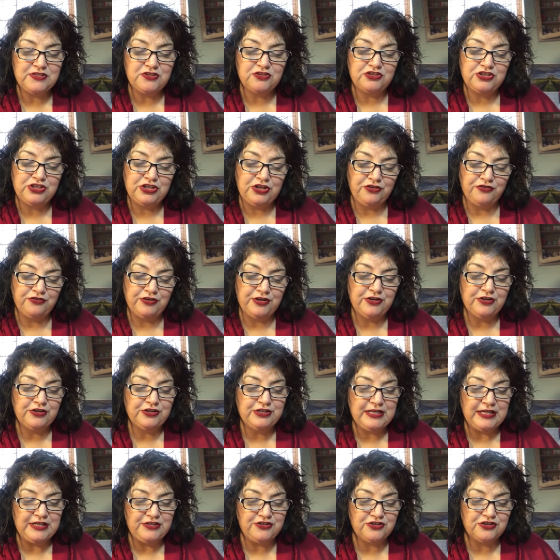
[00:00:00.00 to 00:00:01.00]
or children or
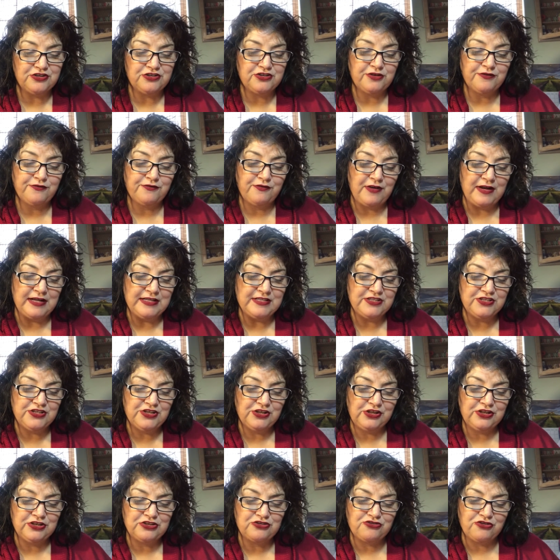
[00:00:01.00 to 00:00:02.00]
teachers or friends
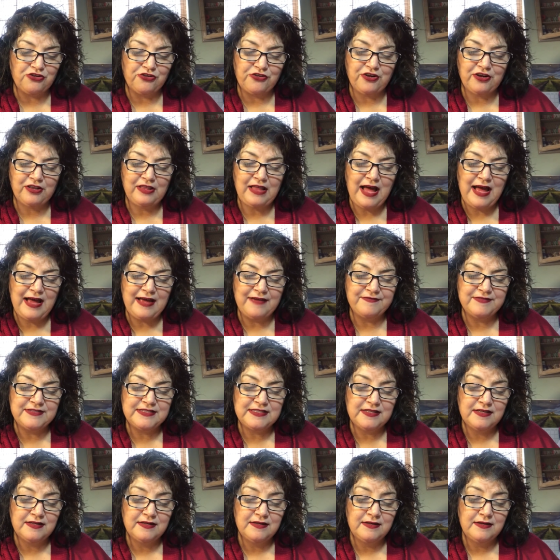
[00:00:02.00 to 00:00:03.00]
to control their
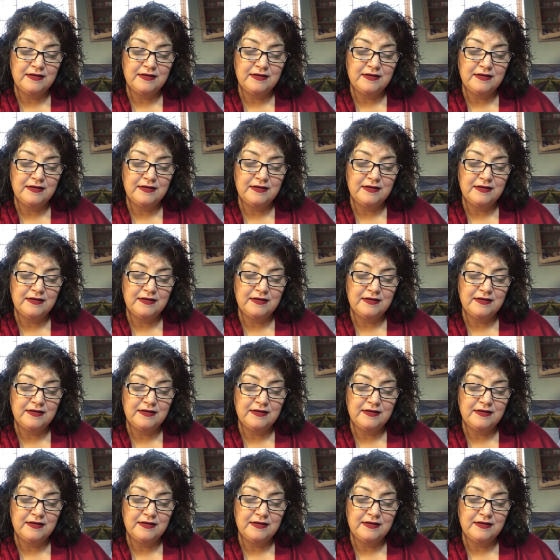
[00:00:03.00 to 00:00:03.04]
lives.